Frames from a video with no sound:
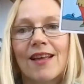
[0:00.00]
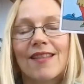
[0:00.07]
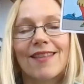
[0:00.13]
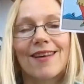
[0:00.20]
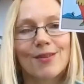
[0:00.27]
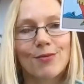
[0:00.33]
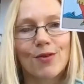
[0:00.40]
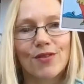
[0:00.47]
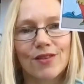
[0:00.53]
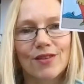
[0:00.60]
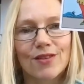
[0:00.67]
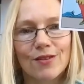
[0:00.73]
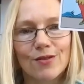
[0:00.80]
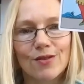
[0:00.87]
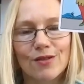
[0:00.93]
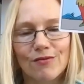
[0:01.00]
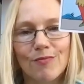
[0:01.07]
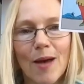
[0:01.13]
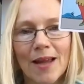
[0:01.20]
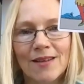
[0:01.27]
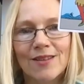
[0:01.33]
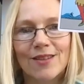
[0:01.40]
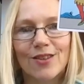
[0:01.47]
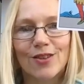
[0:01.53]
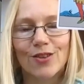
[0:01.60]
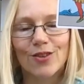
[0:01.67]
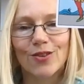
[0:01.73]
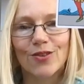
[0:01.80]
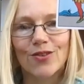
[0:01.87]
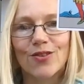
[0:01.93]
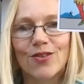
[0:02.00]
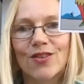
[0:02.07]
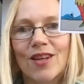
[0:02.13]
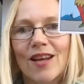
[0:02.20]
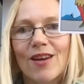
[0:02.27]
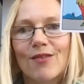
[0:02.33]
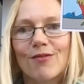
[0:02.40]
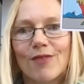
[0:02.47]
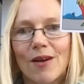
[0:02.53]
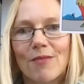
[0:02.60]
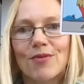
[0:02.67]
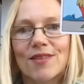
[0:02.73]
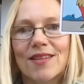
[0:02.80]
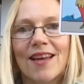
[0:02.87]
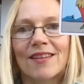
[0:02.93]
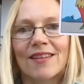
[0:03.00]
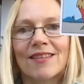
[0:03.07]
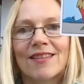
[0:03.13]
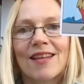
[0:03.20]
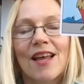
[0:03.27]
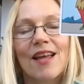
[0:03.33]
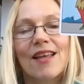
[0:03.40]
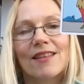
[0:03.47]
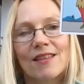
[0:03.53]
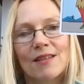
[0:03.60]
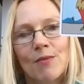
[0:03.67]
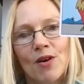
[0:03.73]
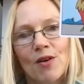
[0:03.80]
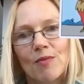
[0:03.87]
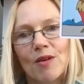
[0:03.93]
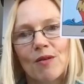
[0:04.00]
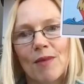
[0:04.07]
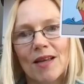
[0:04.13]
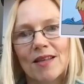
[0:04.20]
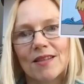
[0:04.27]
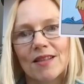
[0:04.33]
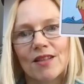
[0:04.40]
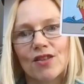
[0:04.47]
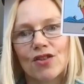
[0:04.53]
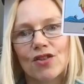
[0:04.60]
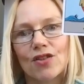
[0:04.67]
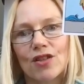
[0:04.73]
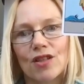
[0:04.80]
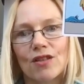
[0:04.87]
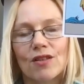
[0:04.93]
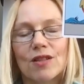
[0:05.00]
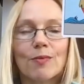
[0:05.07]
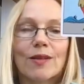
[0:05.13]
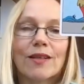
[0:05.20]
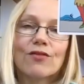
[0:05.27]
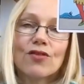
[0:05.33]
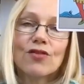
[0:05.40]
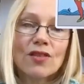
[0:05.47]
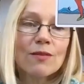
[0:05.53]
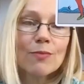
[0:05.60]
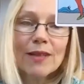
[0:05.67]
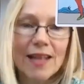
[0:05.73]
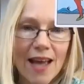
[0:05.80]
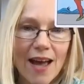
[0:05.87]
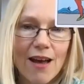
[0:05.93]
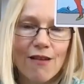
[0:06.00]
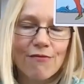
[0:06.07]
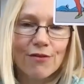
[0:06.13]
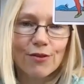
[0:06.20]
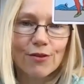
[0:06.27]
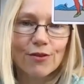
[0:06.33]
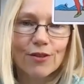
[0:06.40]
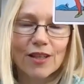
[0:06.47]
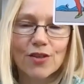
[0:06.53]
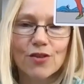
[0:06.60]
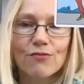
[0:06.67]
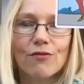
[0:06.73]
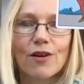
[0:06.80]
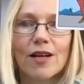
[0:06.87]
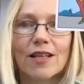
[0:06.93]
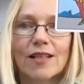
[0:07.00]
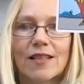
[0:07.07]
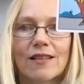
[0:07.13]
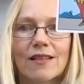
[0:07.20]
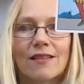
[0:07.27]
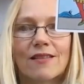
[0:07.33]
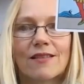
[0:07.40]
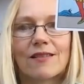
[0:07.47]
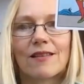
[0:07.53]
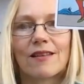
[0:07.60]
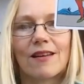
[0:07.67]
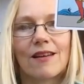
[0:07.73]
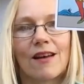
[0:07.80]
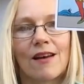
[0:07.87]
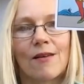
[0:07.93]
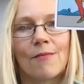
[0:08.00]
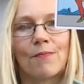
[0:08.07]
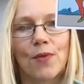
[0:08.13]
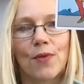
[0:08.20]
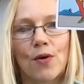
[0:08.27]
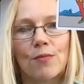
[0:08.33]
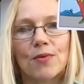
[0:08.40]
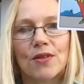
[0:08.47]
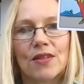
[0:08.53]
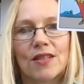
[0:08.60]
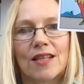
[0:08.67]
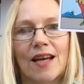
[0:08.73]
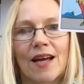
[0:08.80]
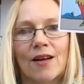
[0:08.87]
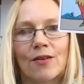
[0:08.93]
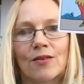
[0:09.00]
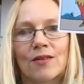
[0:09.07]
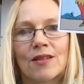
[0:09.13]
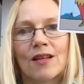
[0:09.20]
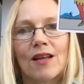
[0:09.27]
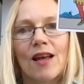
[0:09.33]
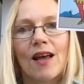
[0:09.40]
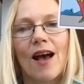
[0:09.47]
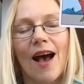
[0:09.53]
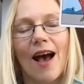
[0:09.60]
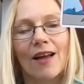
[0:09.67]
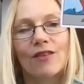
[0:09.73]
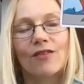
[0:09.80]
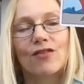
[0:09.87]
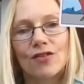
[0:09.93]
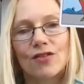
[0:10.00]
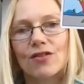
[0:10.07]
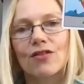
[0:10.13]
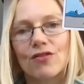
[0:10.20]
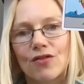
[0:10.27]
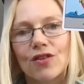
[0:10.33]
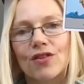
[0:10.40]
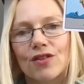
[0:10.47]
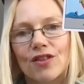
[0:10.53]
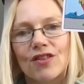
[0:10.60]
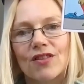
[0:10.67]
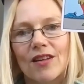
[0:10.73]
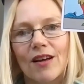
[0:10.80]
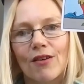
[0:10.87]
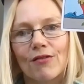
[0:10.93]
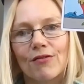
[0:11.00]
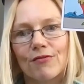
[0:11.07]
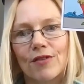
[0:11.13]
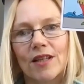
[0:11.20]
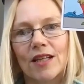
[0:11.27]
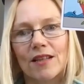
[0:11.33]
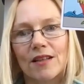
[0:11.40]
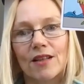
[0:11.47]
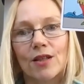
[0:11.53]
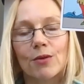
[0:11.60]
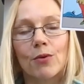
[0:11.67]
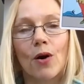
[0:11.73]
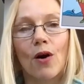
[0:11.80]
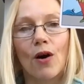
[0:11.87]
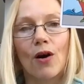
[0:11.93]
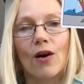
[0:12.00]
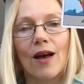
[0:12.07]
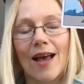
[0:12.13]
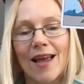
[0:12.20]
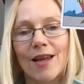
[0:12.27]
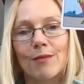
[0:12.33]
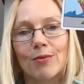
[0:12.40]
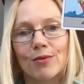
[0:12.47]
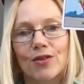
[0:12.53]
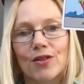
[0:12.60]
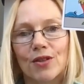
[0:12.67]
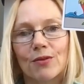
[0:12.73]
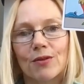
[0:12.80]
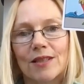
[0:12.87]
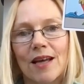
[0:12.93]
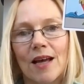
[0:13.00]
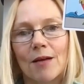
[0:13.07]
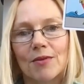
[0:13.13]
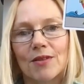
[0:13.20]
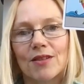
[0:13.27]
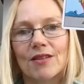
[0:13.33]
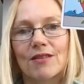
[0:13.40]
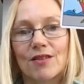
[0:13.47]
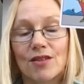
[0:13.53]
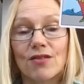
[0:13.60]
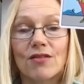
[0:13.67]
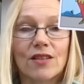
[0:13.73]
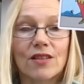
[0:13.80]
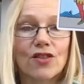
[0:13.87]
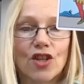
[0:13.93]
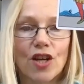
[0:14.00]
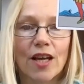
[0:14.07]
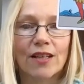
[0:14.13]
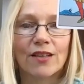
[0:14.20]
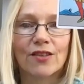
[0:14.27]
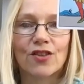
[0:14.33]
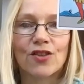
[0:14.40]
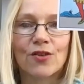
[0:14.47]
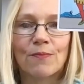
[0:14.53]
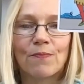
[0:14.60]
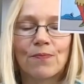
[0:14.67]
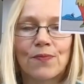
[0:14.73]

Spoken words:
that's what the Suit of Pentacles represents, this might be a message to you to be careful as you ride these ups and downs, and just to trust yourself really that you are able to adapt to this change.